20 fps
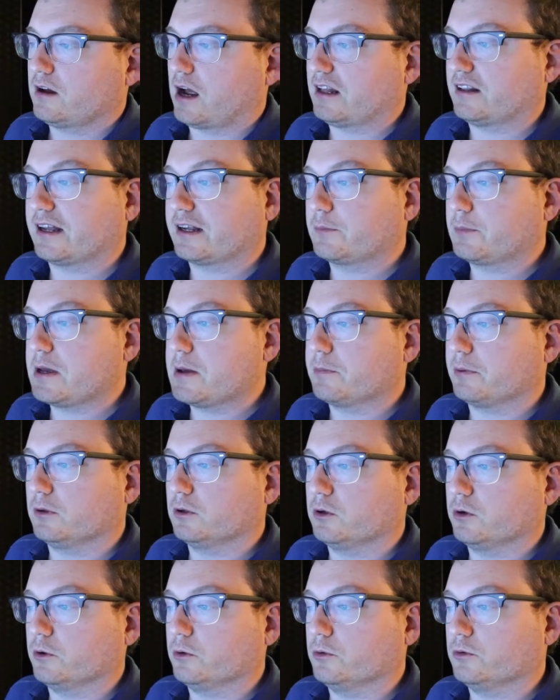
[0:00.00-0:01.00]
like people
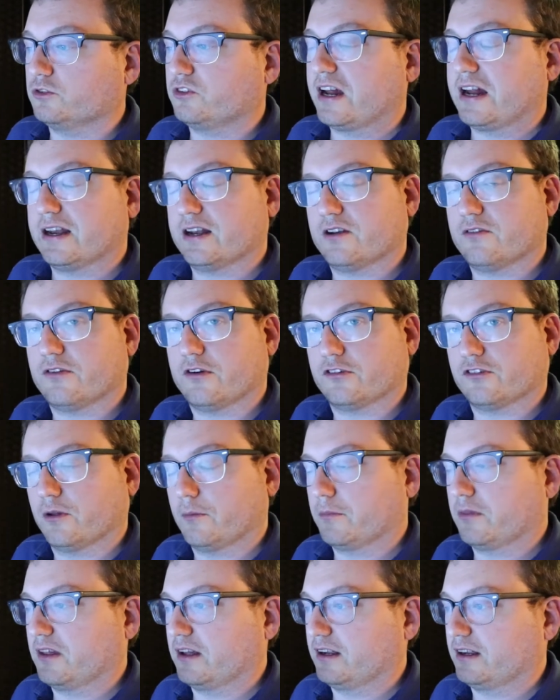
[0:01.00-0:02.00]
who stand for
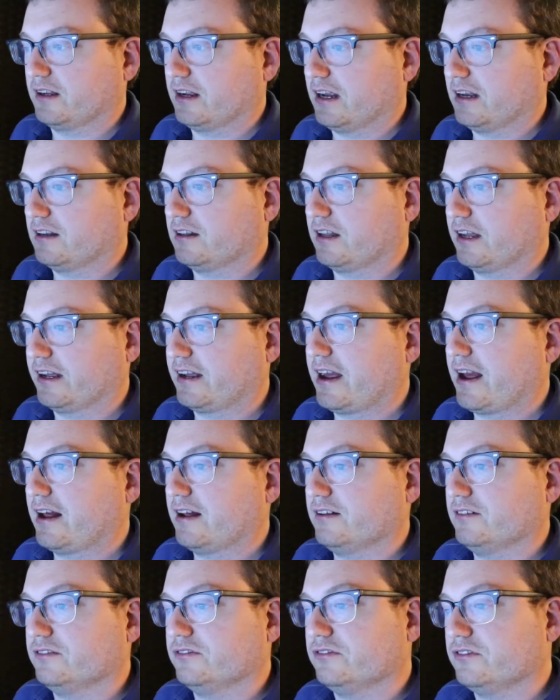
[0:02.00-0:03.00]
something and like
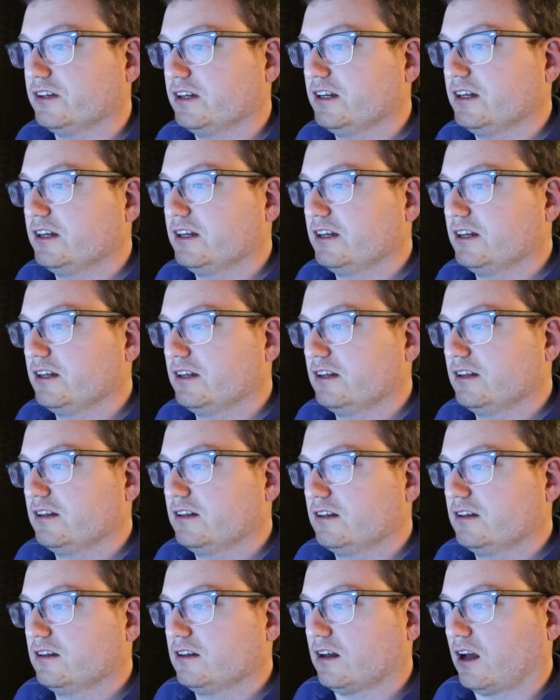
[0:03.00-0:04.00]
have,
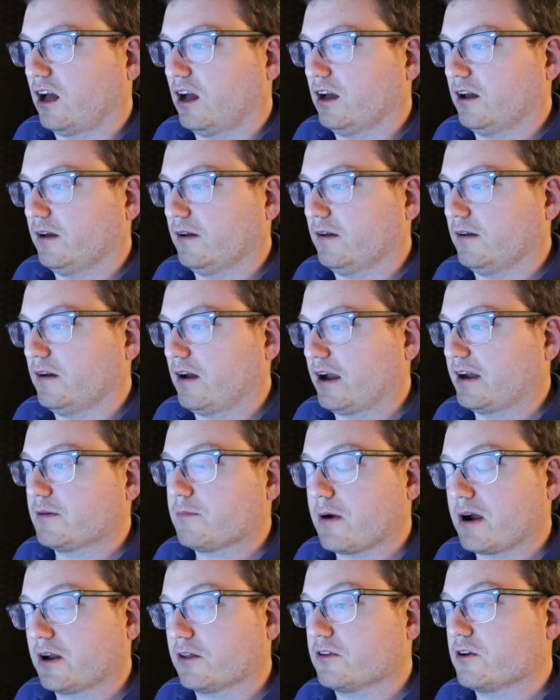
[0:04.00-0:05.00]
I
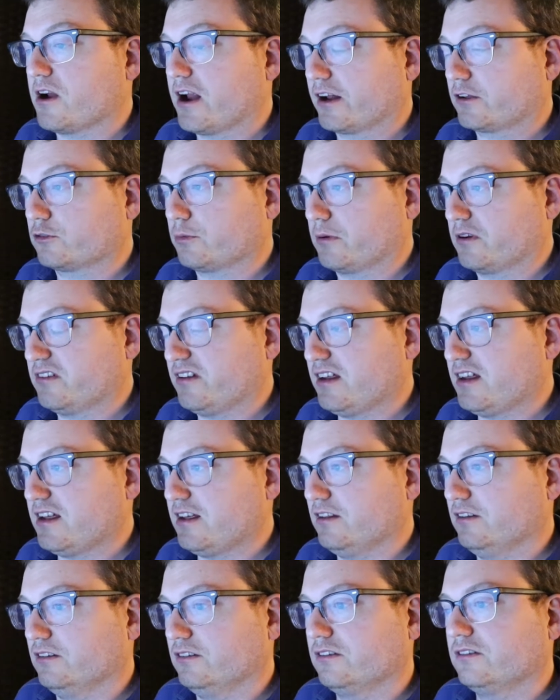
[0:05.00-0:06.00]
admire their
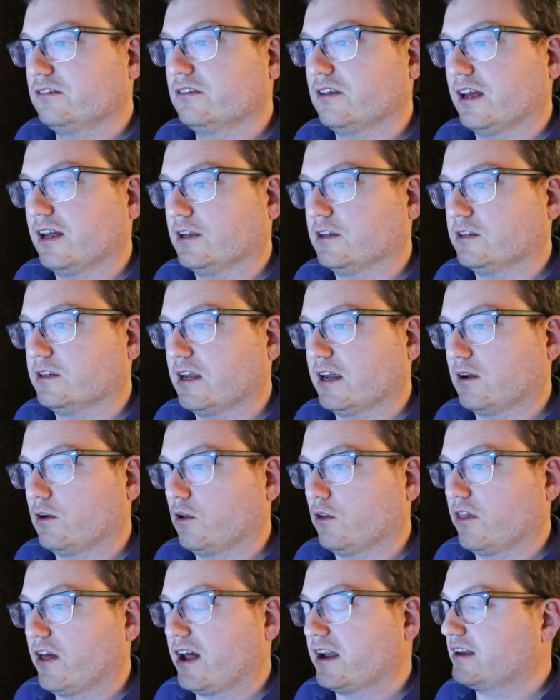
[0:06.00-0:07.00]
expertise and
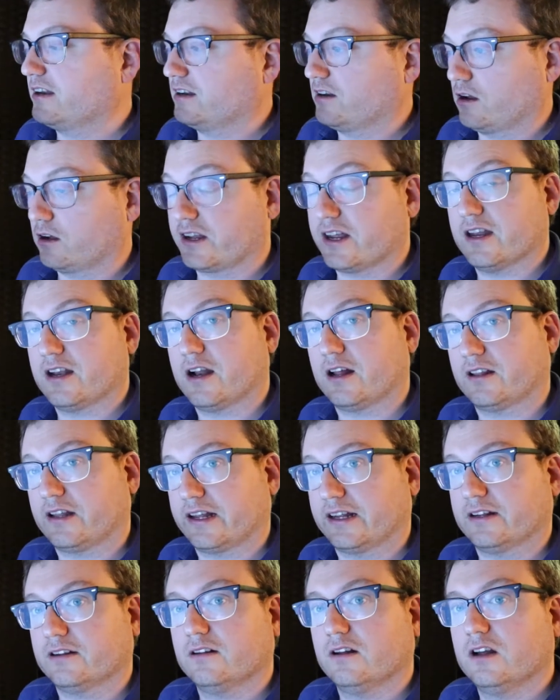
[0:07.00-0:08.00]
all that. And again, I
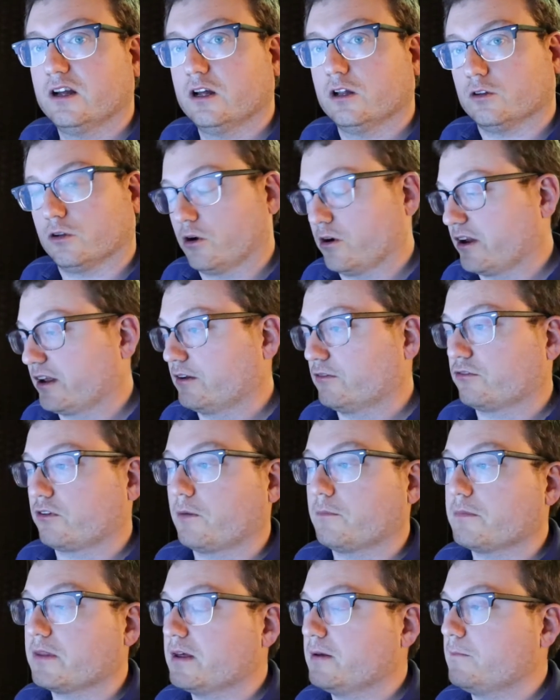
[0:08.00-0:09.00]
like learning
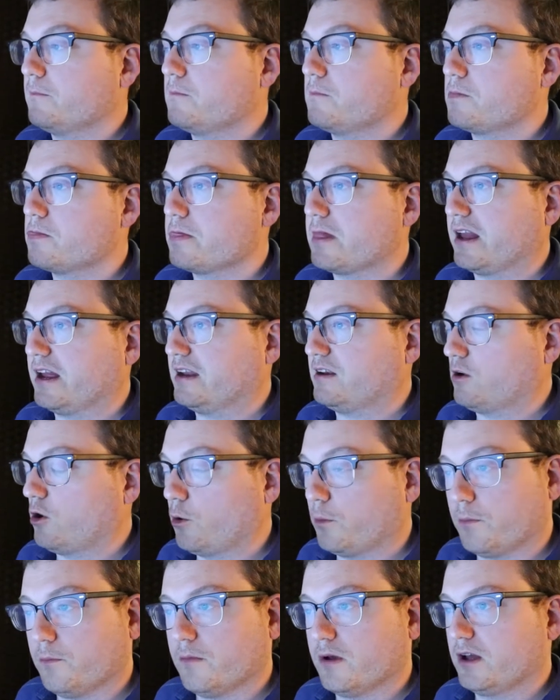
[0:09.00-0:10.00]
from them and
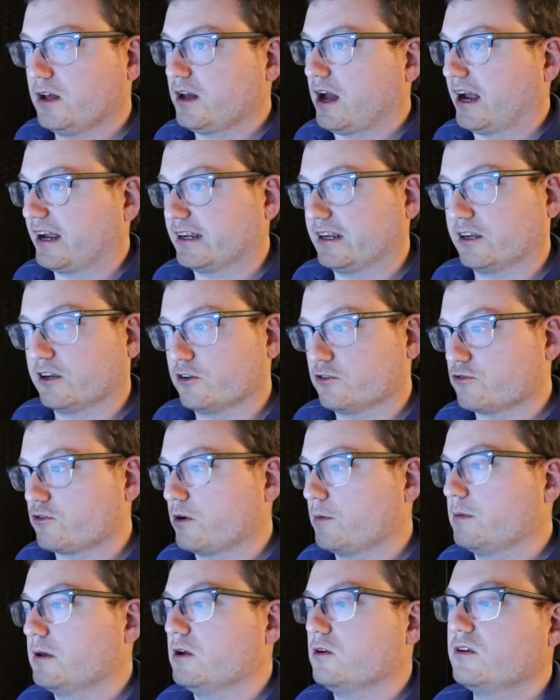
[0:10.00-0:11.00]
hope I can
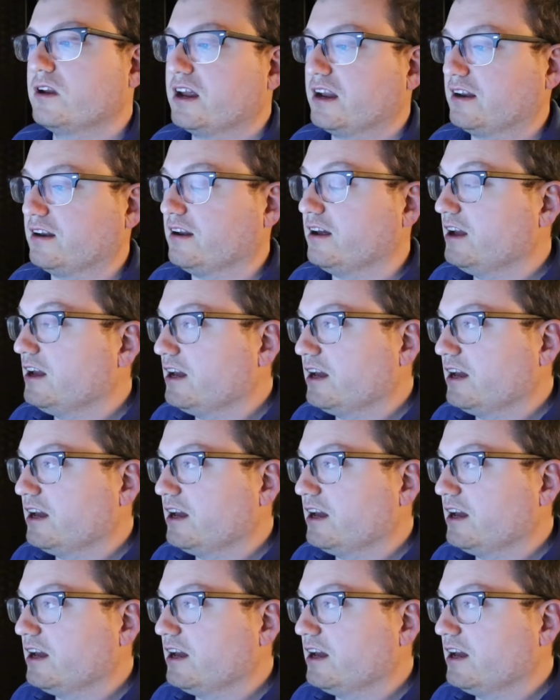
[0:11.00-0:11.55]
contribute. And